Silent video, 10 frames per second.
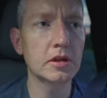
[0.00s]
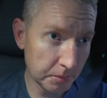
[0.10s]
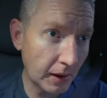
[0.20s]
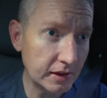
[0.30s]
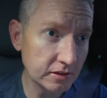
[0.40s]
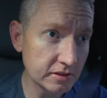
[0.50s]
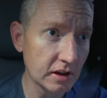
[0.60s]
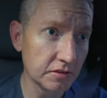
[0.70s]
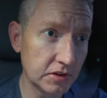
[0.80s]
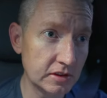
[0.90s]
The bike
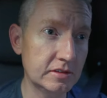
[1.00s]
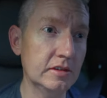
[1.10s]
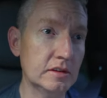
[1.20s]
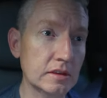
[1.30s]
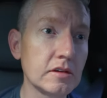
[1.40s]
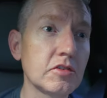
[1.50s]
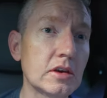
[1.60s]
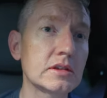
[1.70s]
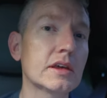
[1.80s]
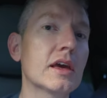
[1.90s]
itself is
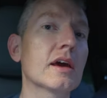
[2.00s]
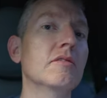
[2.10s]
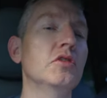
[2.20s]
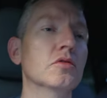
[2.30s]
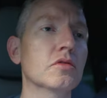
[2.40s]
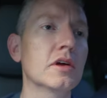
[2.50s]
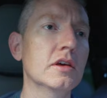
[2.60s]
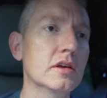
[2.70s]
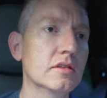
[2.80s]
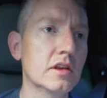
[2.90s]
significantly heavier than
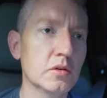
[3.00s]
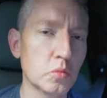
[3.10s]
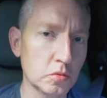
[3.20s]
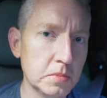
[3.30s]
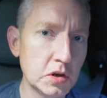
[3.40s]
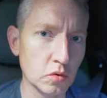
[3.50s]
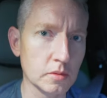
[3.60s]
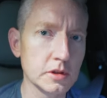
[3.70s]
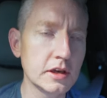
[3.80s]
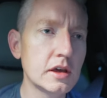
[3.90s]
it than it would be
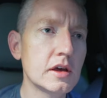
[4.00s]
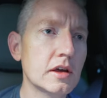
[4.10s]
normally,